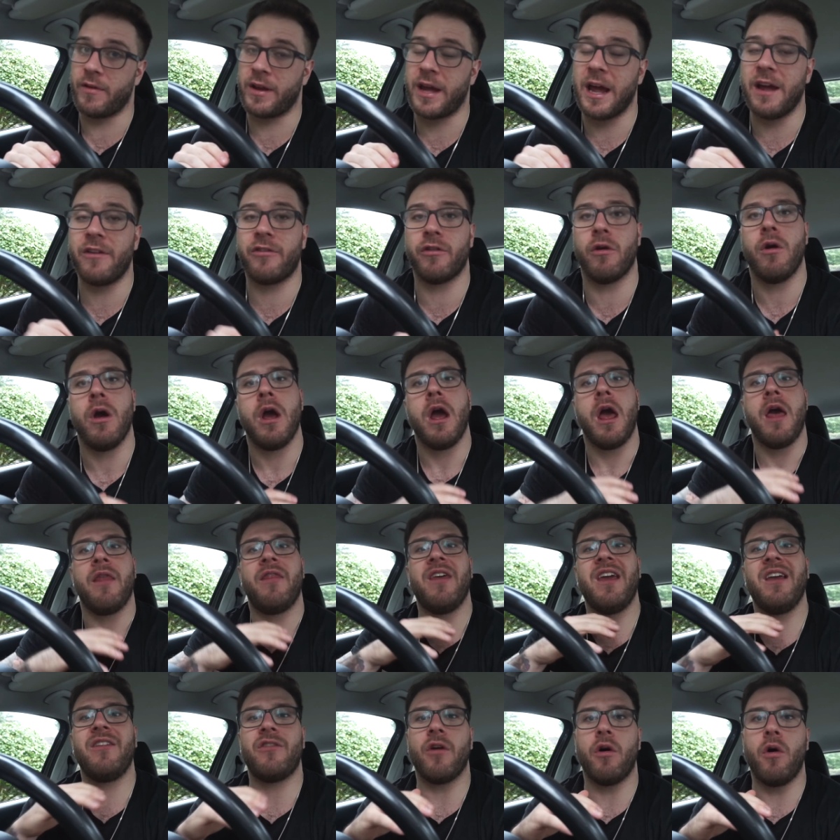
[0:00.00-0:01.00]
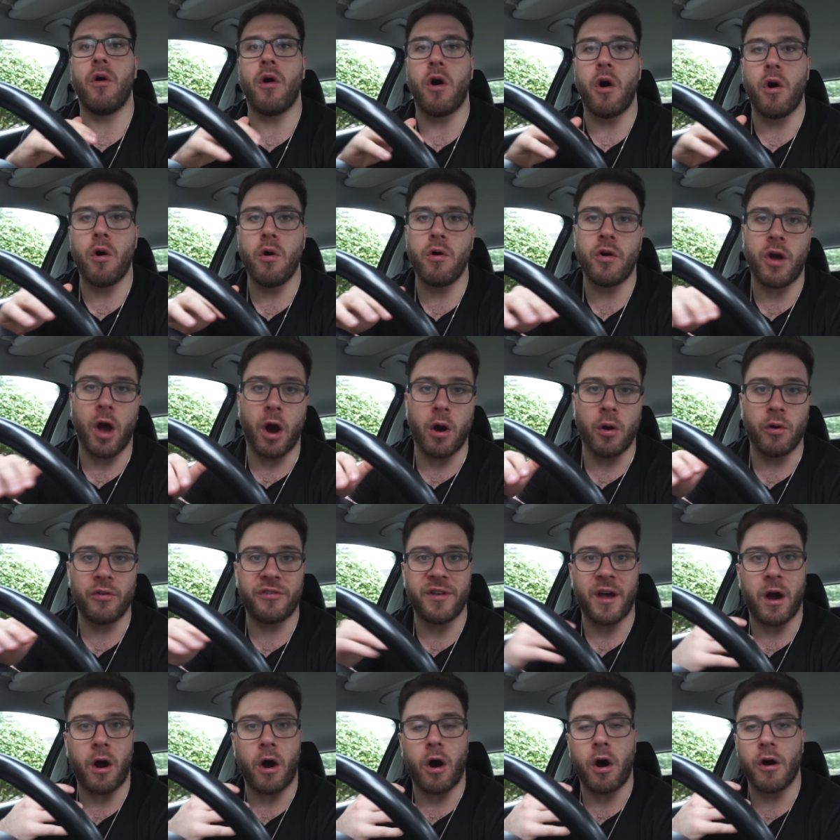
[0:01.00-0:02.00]
Okay, so these are all goals
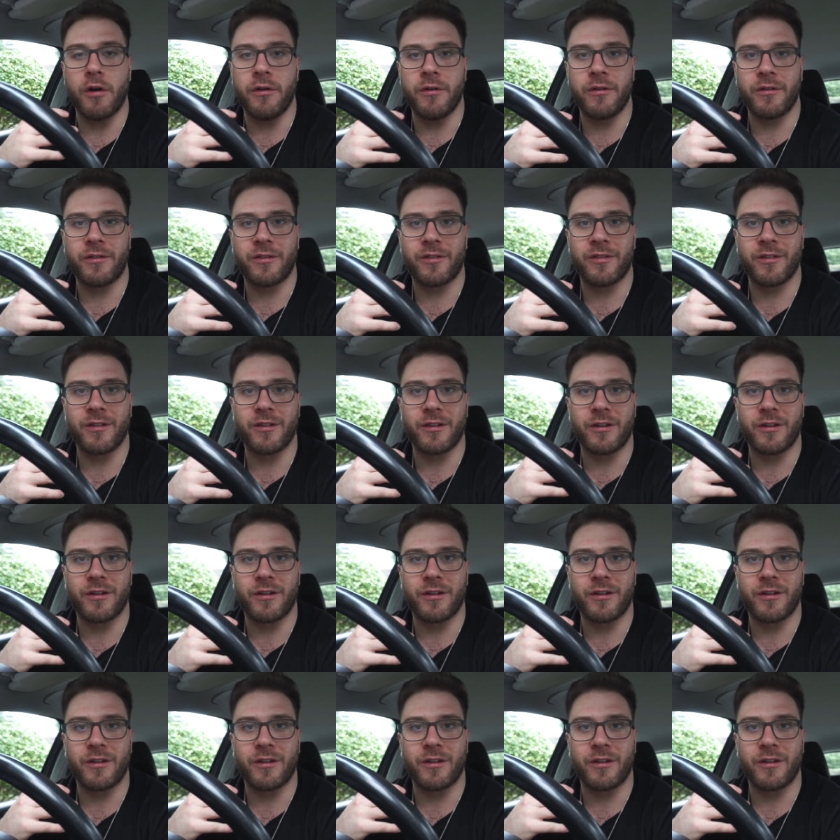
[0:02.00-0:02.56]
that aren't